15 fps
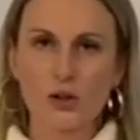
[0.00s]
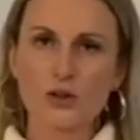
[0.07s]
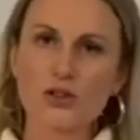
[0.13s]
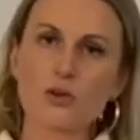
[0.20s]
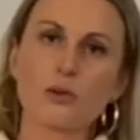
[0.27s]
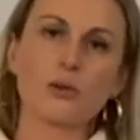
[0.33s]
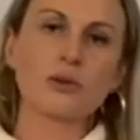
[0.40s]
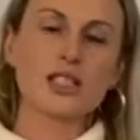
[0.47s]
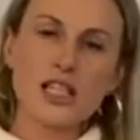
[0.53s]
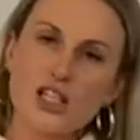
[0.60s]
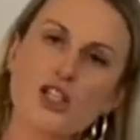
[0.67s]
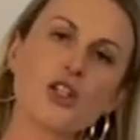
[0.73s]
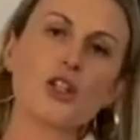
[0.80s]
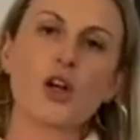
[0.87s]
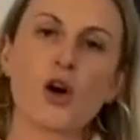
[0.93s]
So we will teach
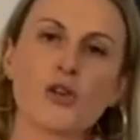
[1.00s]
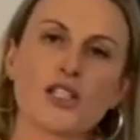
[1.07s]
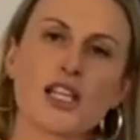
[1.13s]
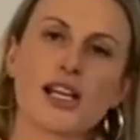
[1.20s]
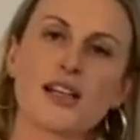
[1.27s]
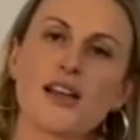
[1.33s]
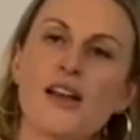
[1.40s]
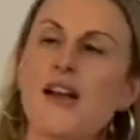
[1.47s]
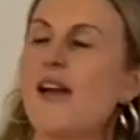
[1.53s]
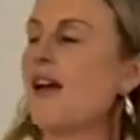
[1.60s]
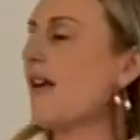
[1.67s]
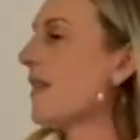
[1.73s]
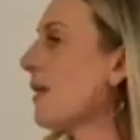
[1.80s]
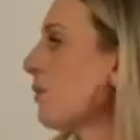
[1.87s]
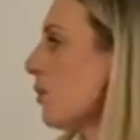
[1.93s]
you the content, and
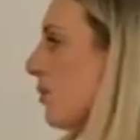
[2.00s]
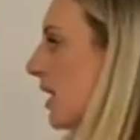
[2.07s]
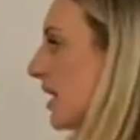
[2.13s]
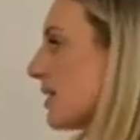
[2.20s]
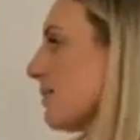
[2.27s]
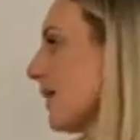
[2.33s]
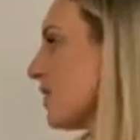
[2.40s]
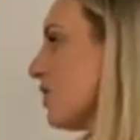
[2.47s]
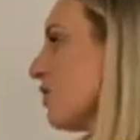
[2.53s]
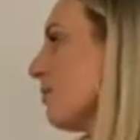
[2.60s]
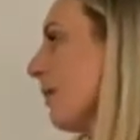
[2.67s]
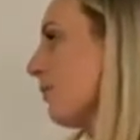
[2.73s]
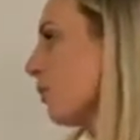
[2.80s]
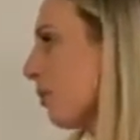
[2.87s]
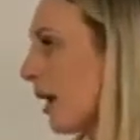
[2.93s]
then we would expect you to be
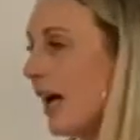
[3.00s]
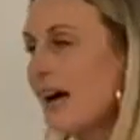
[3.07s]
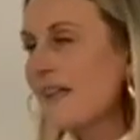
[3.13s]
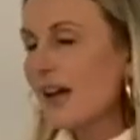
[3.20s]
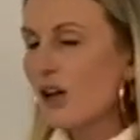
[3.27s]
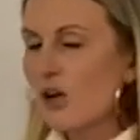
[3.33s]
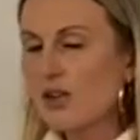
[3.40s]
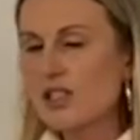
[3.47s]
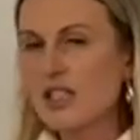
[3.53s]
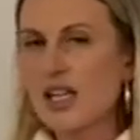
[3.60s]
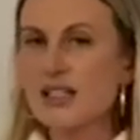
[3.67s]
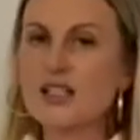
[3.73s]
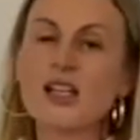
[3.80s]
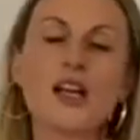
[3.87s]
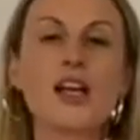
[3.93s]
able to apply that
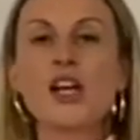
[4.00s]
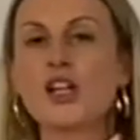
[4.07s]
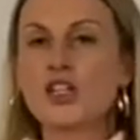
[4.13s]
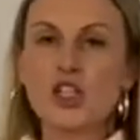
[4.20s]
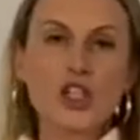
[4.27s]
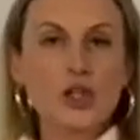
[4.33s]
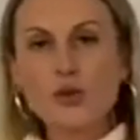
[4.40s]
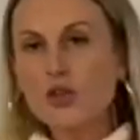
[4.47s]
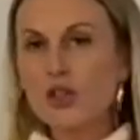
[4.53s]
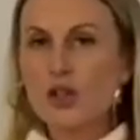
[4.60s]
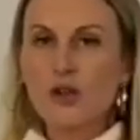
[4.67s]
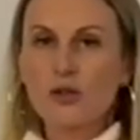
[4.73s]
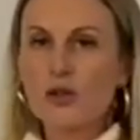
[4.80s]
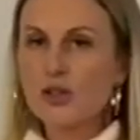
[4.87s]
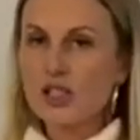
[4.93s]
content to new
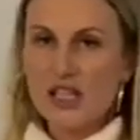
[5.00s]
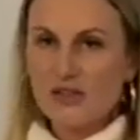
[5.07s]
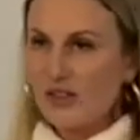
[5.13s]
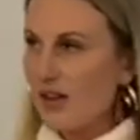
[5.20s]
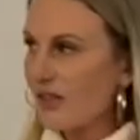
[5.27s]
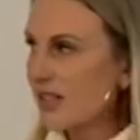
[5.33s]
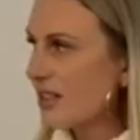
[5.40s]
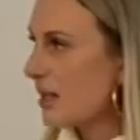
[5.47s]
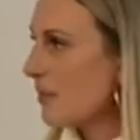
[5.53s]
scenarios that you've never seen